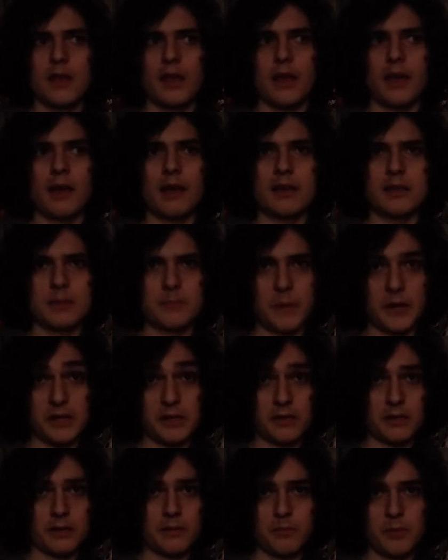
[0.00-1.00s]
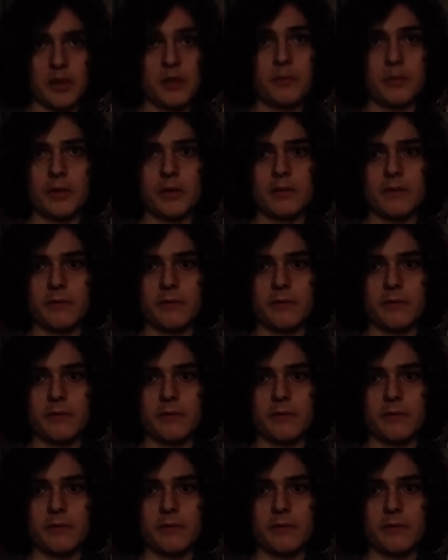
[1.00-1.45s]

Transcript: especially people